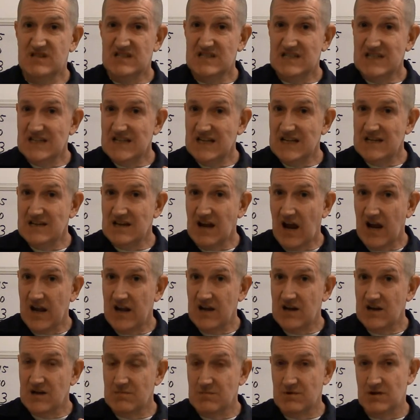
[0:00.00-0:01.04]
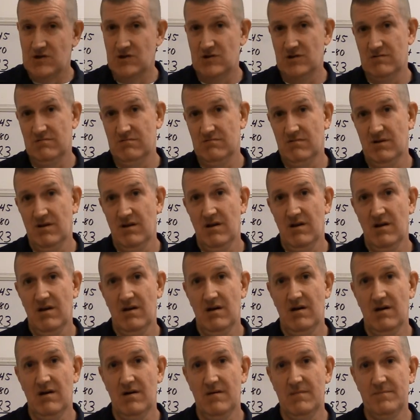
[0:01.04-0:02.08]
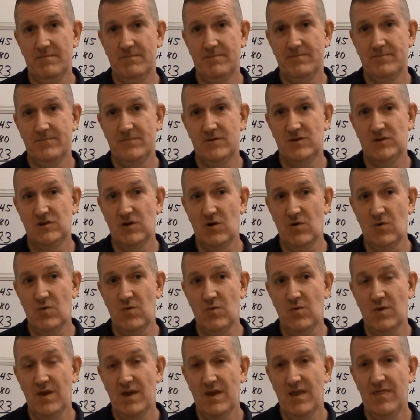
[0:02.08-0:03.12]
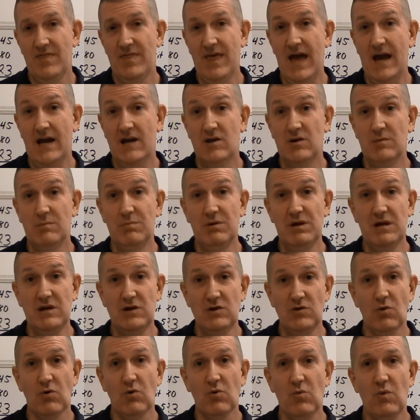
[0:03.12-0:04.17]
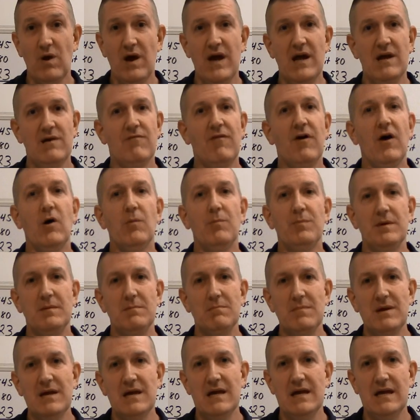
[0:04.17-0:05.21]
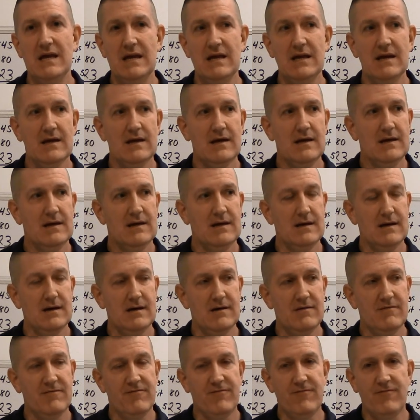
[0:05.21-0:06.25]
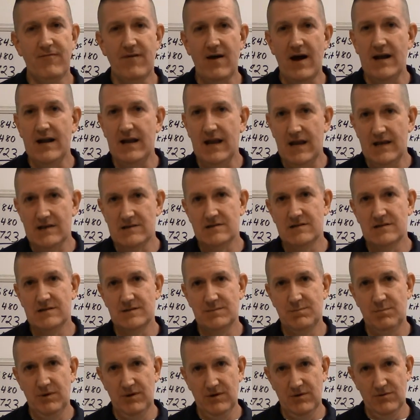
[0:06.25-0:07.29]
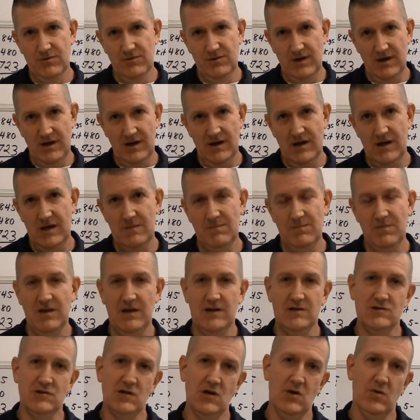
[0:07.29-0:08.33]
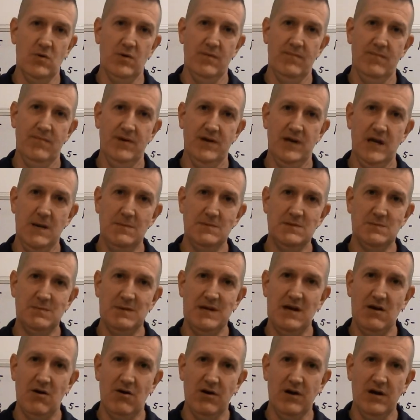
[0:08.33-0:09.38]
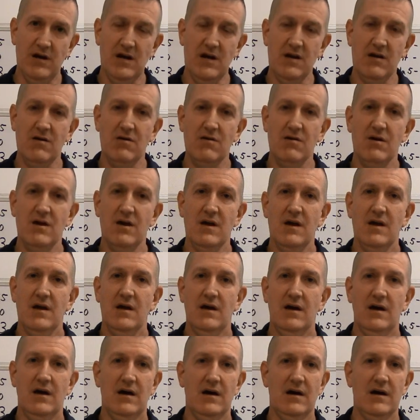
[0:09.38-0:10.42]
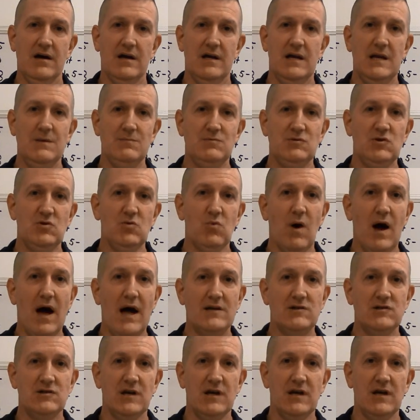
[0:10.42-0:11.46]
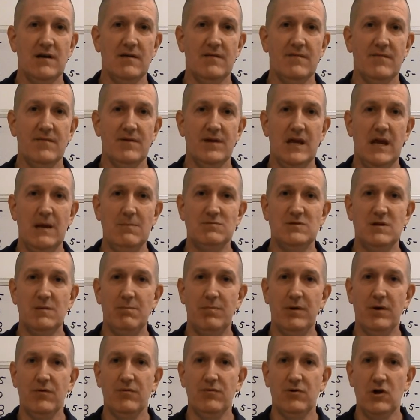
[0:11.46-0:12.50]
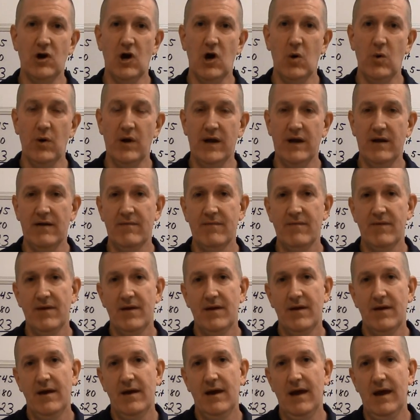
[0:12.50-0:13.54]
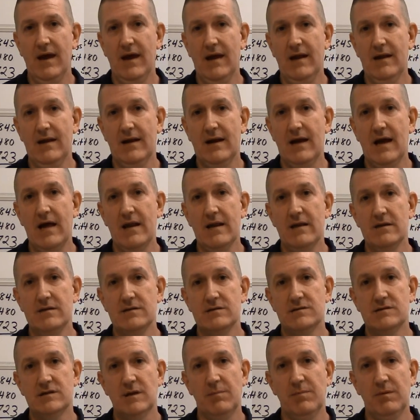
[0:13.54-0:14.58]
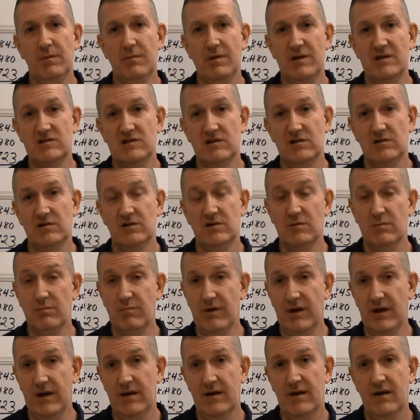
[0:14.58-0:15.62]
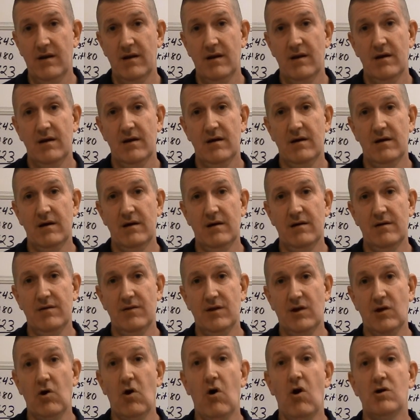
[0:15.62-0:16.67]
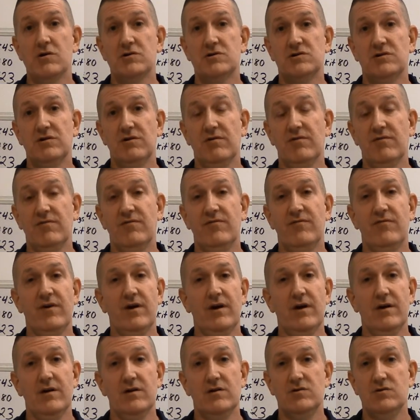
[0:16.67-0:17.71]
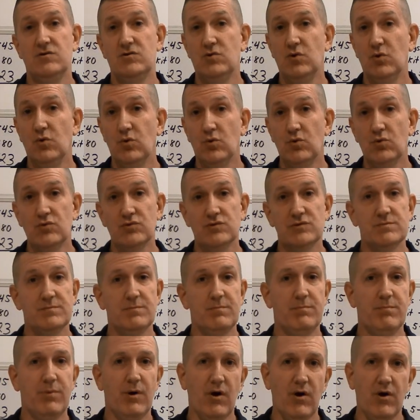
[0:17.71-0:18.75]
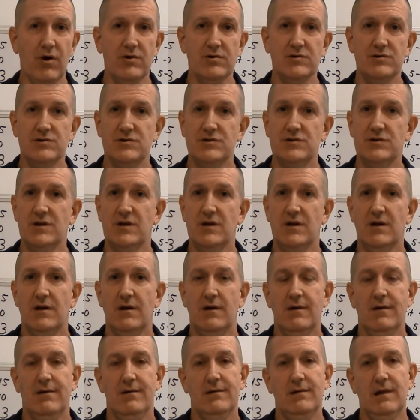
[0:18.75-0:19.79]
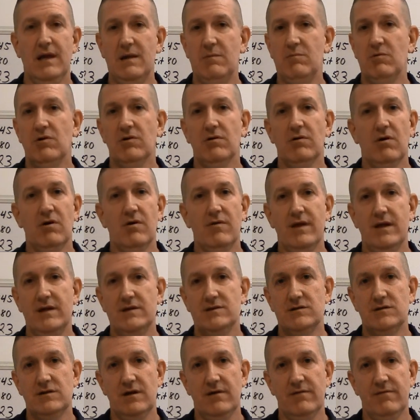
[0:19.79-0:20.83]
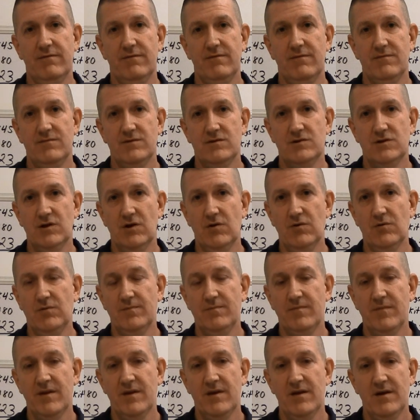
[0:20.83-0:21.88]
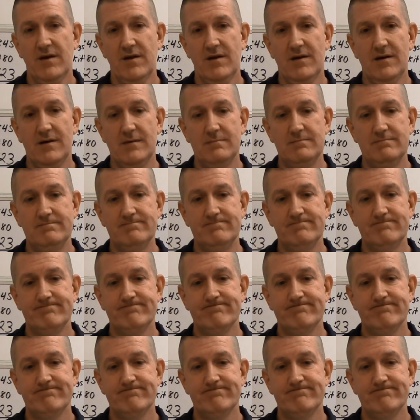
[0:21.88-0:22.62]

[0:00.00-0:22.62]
teeny tiny commission. Um, so that could be your way of helping me uh, finance this build and keep things going. Keeps me on here, uh, keeps you watching, keeps the build going, and it kind of supplements a little bit uh, the cost of uh, tools, parts, labor, all that stuff. So um,